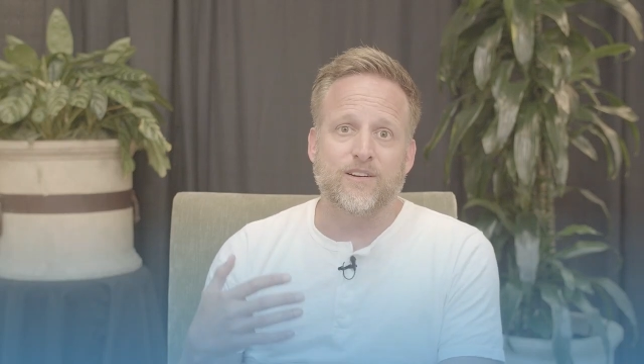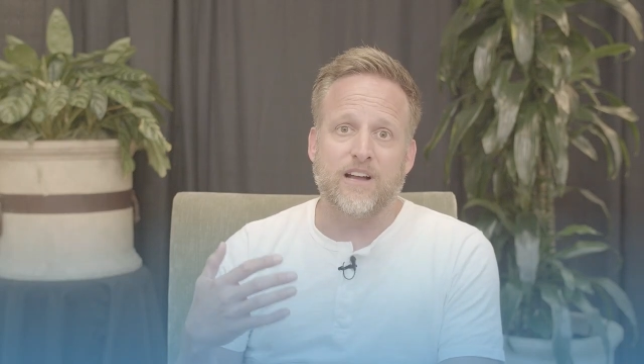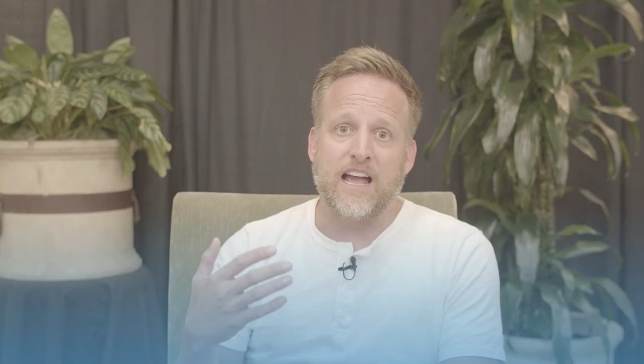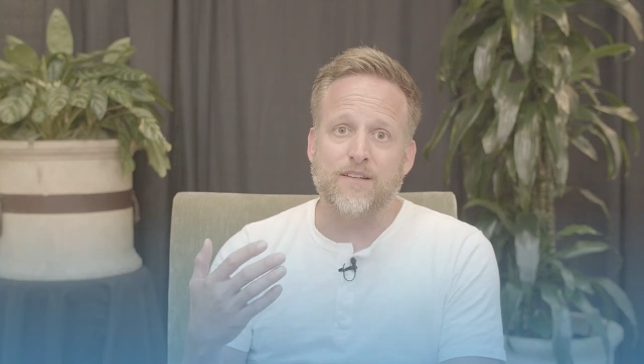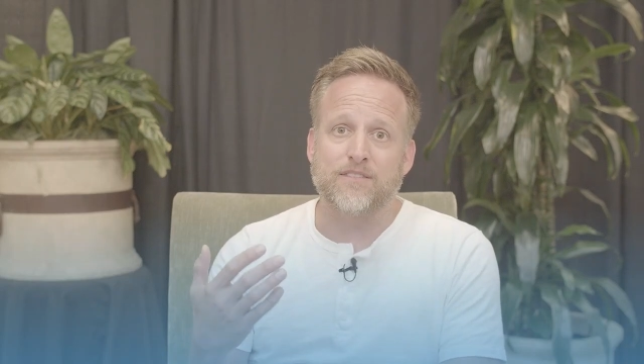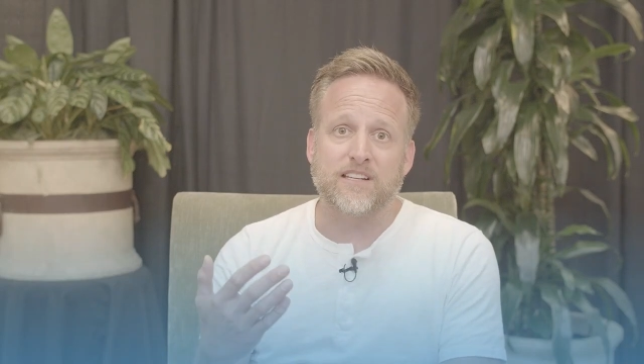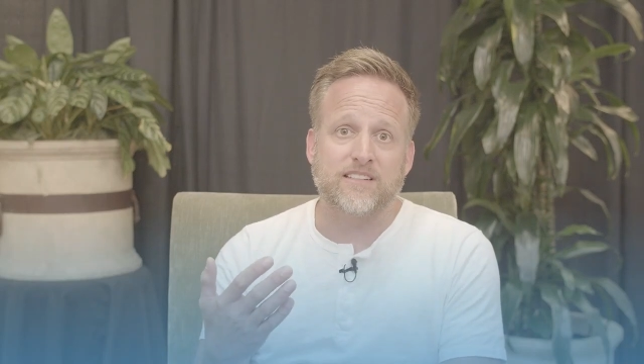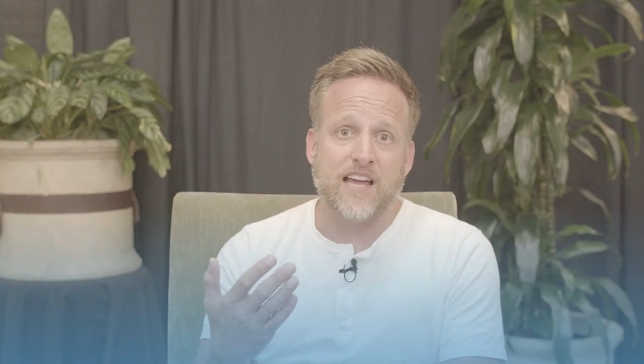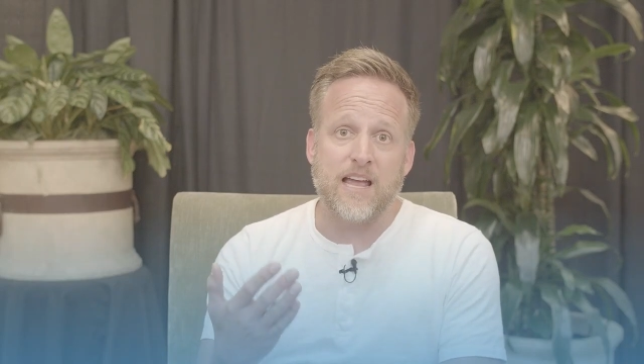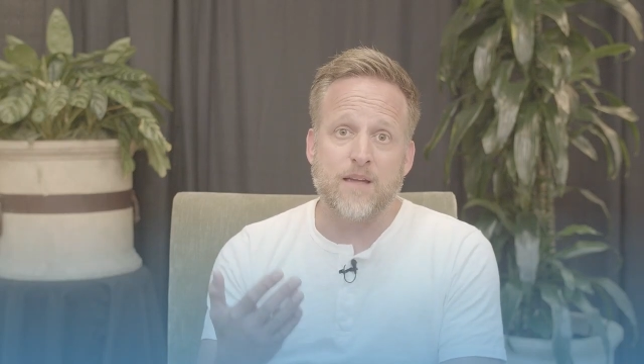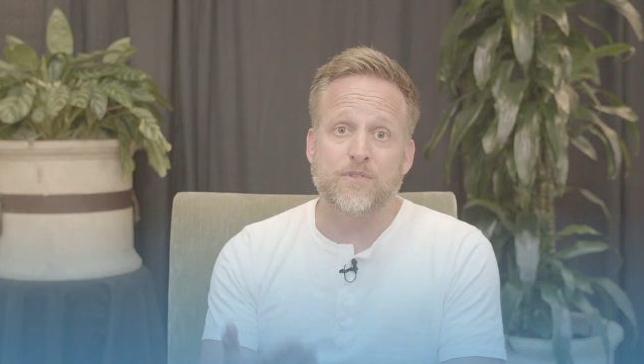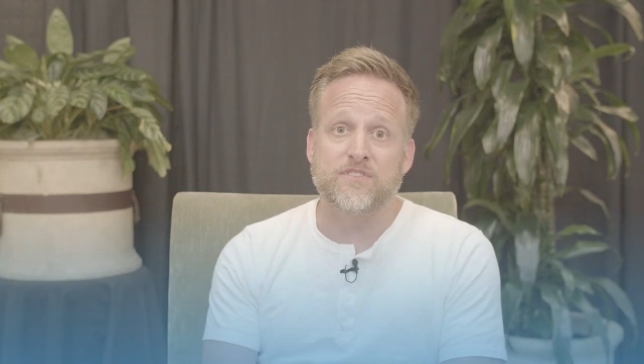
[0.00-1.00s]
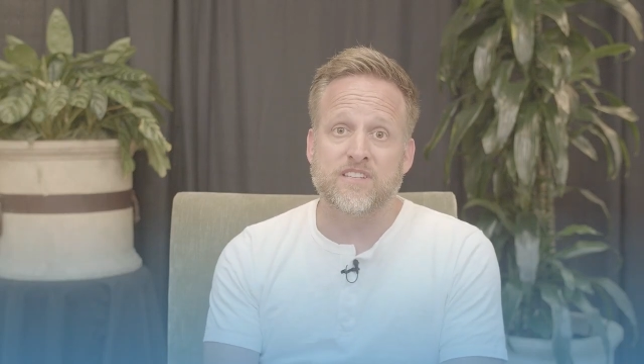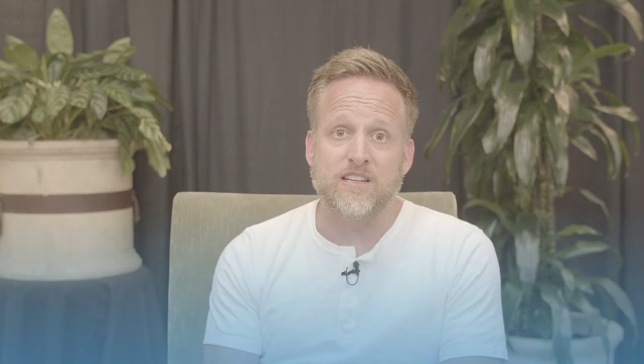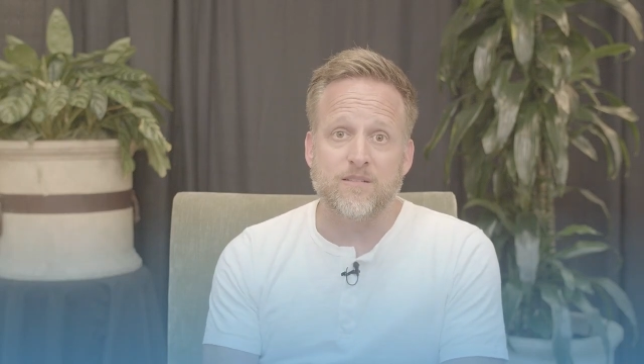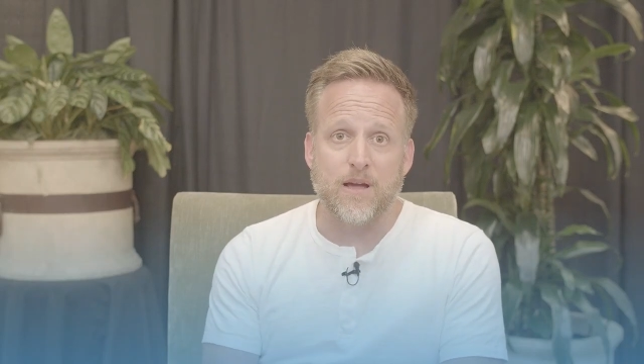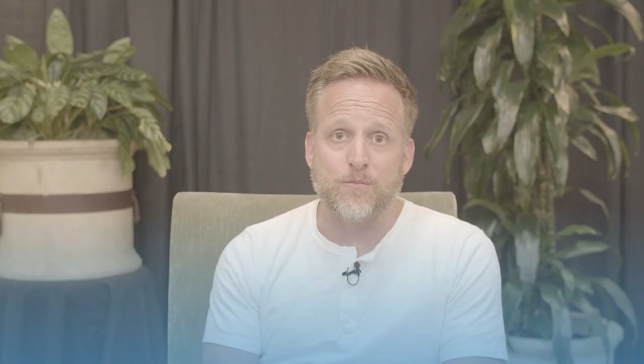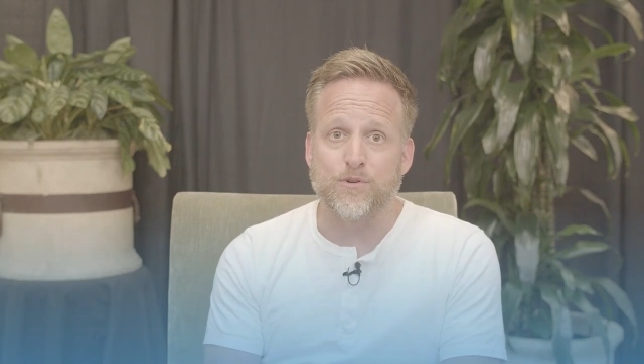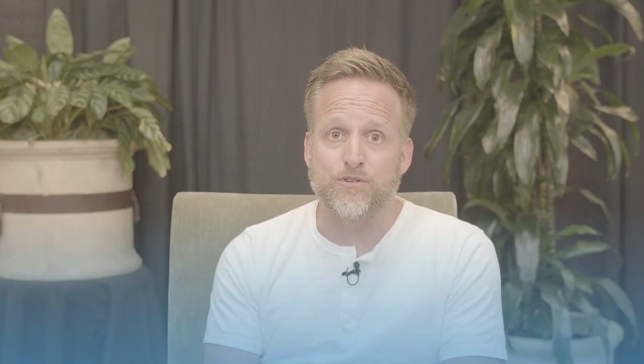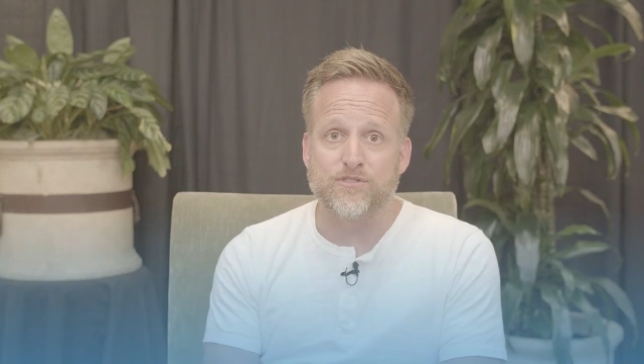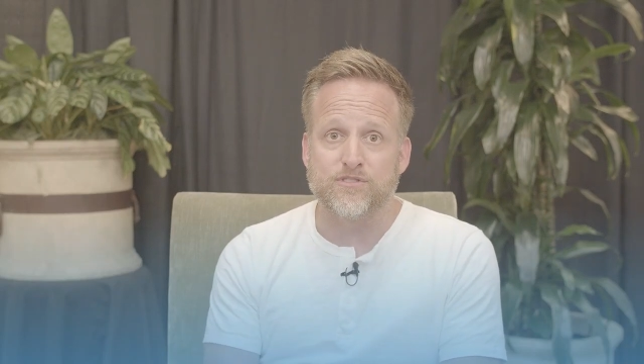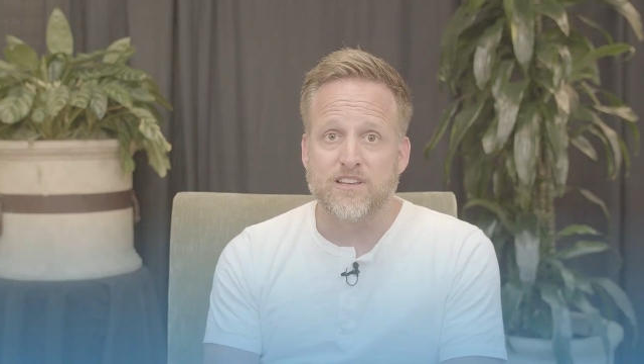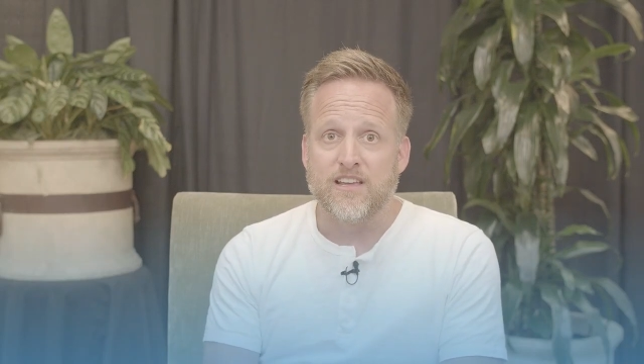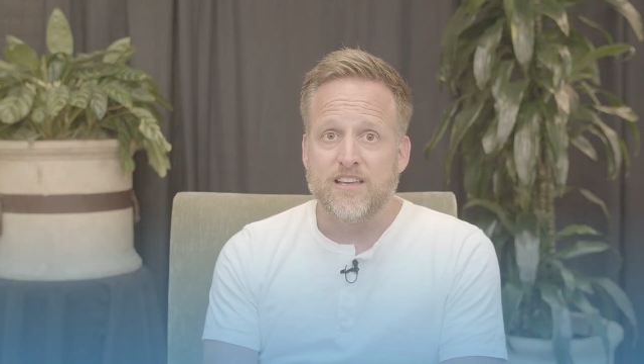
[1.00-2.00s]
have the type of team
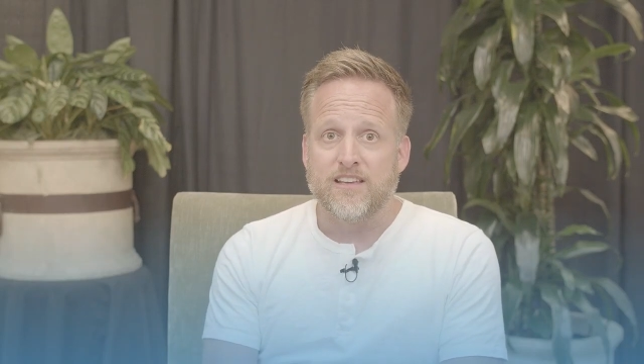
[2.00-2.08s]
members